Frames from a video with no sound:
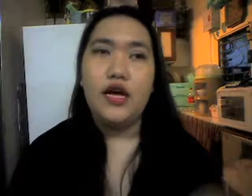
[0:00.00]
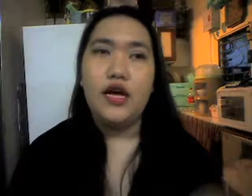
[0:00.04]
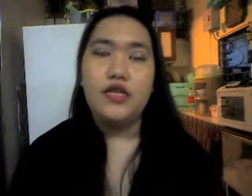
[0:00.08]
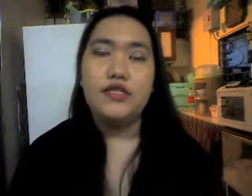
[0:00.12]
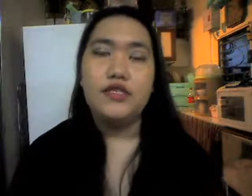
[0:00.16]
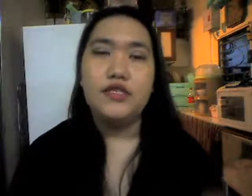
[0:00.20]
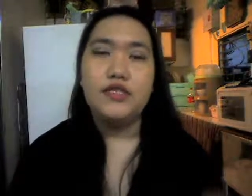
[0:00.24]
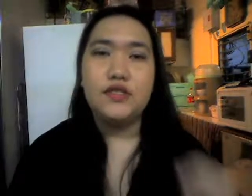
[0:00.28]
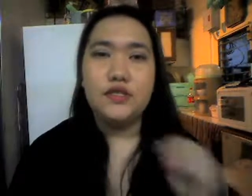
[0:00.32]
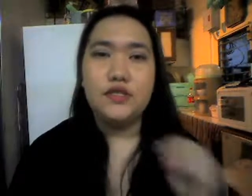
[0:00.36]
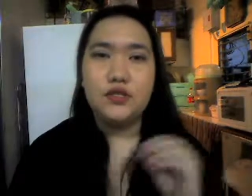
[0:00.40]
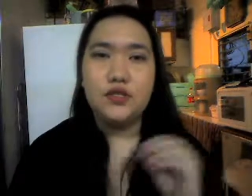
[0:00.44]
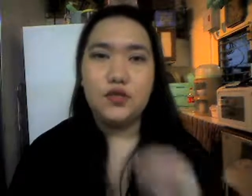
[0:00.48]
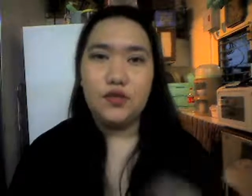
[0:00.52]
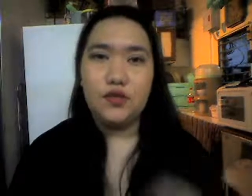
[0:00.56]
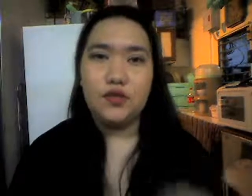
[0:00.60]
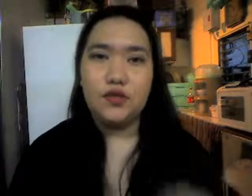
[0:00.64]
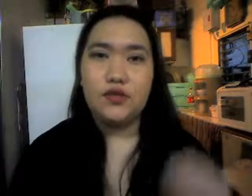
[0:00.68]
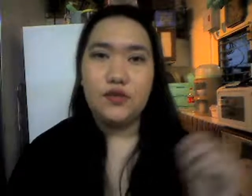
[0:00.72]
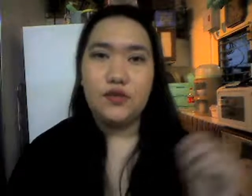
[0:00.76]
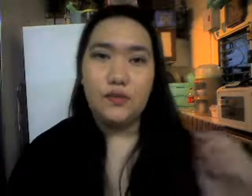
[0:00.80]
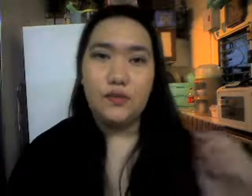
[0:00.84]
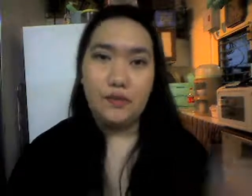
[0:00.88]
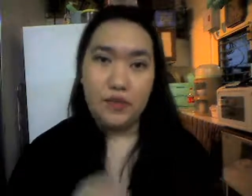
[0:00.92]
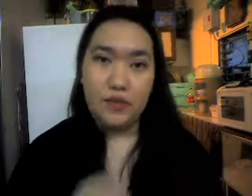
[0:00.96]
I just took
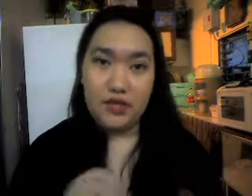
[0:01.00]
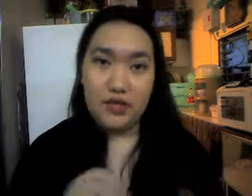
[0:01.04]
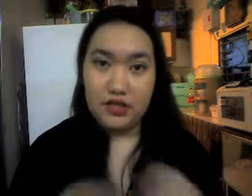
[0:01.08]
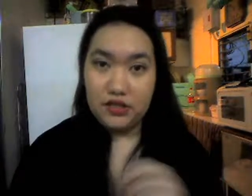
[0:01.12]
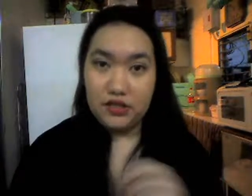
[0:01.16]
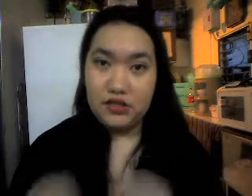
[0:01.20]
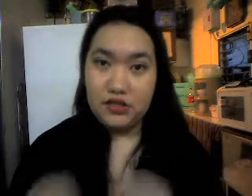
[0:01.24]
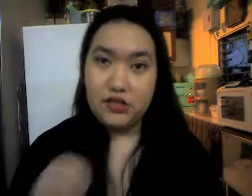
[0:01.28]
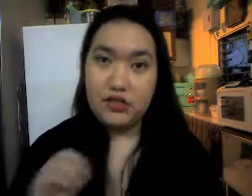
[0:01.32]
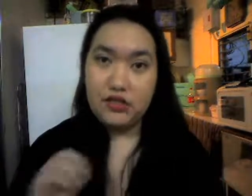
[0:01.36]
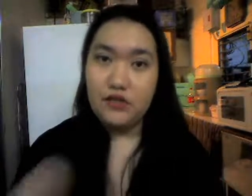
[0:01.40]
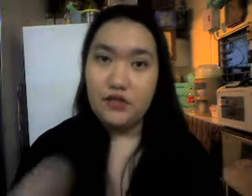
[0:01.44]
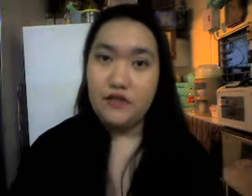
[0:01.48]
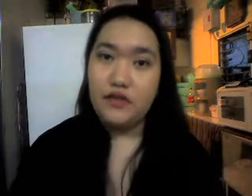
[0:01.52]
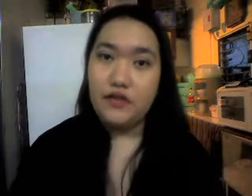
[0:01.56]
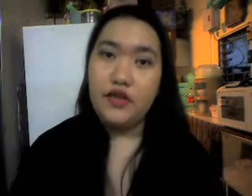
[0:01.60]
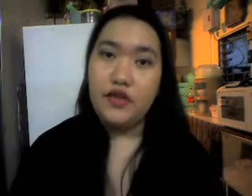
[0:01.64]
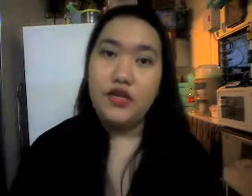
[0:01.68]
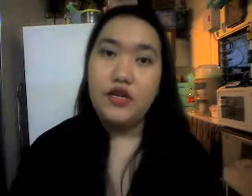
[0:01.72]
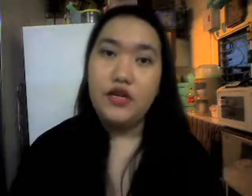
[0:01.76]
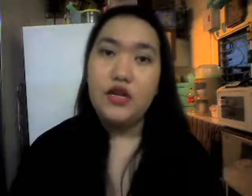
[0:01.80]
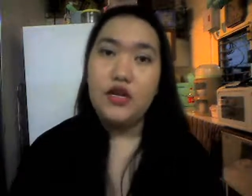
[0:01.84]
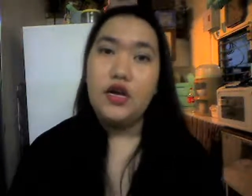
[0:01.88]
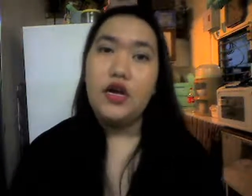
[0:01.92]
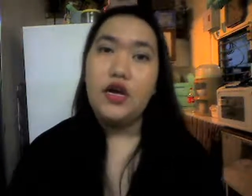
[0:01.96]
some pieces of
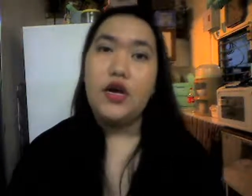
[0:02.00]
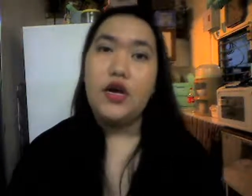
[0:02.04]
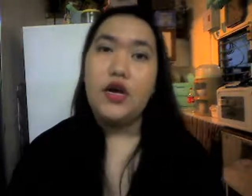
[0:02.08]
it